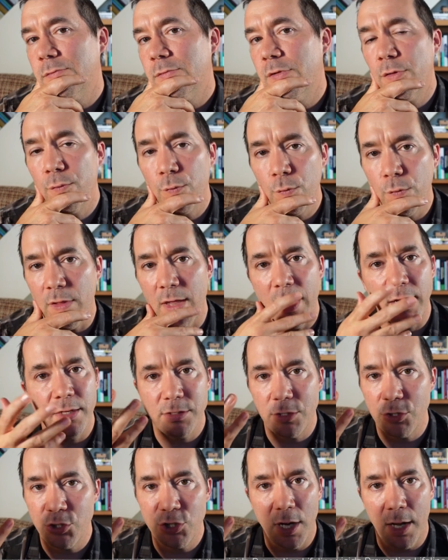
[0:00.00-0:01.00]
through that
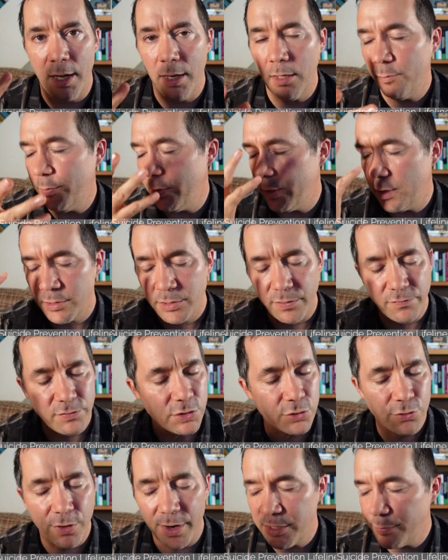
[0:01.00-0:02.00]
as a child because of
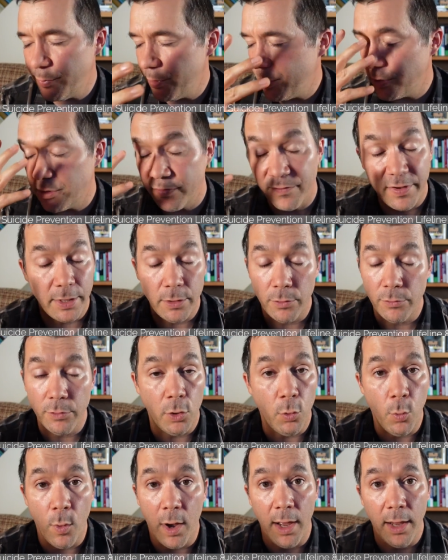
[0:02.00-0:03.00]
stress, because of I don't
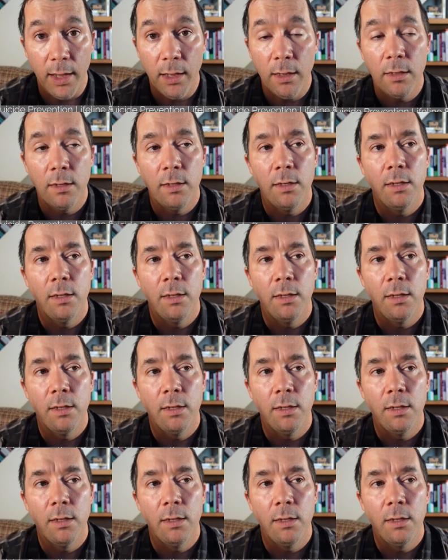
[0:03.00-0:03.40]
know why?